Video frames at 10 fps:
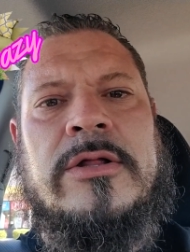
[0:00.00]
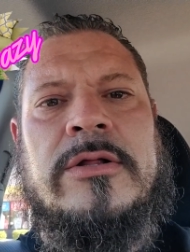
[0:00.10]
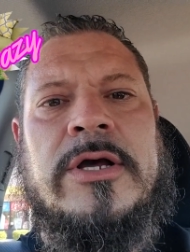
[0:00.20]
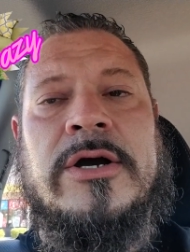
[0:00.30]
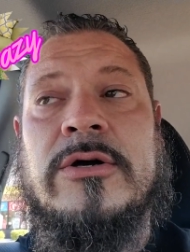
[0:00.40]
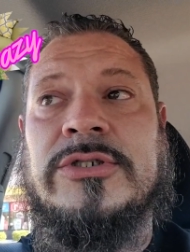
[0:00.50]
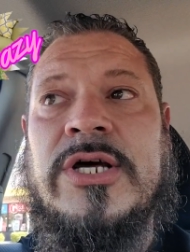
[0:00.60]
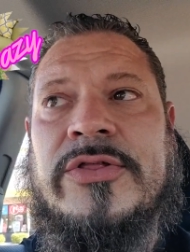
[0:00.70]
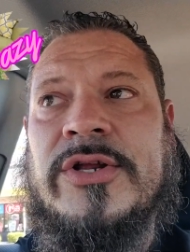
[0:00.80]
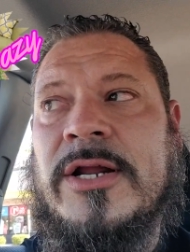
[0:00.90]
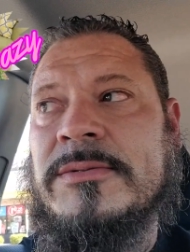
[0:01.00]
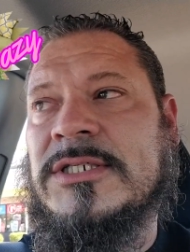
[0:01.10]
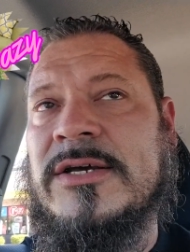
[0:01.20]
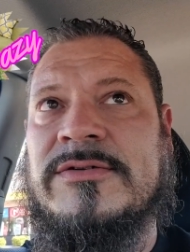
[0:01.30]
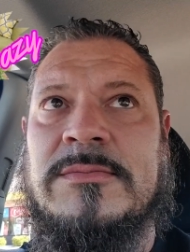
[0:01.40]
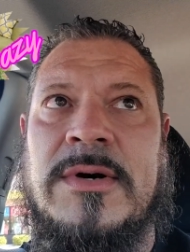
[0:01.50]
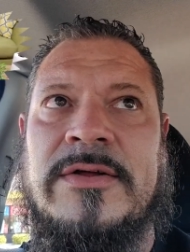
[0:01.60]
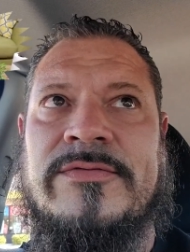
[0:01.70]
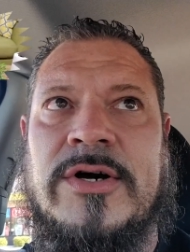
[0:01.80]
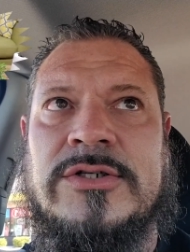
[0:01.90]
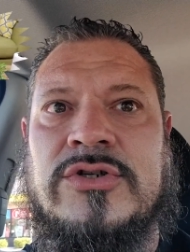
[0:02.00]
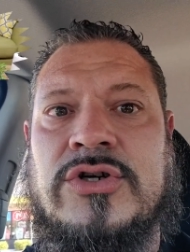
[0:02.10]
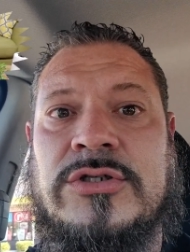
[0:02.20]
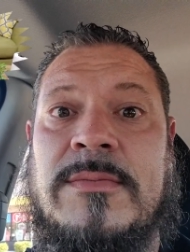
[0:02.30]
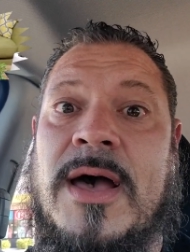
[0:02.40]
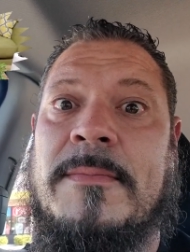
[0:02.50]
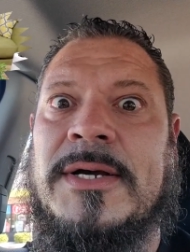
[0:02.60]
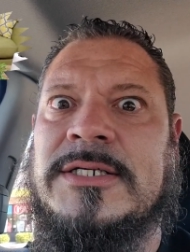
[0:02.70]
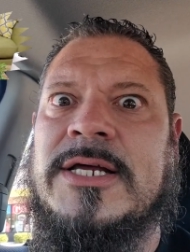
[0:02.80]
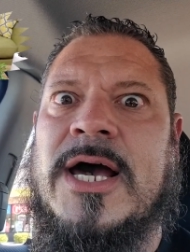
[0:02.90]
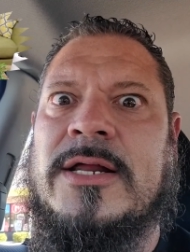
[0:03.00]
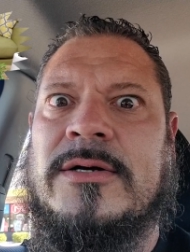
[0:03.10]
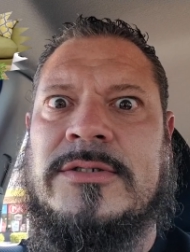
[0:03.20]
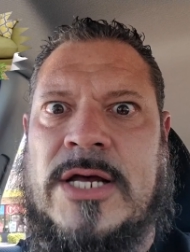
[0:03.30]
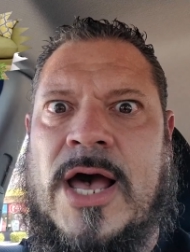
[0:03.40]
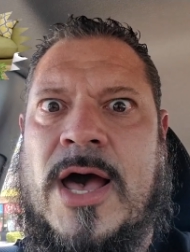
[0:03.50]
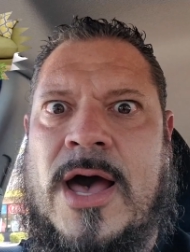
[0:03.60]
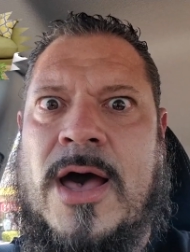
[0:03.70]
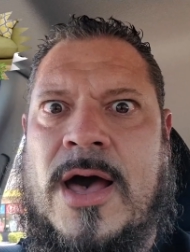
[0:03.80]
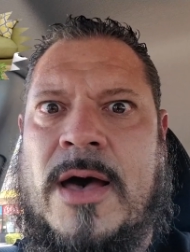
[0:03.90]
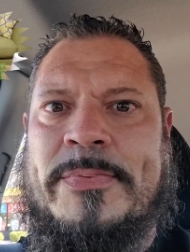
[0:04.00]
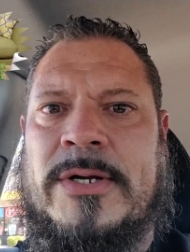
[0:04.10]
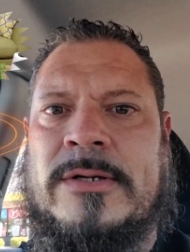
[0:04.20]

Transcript: here goes nothing. Let me save some money first using my McDonald's app.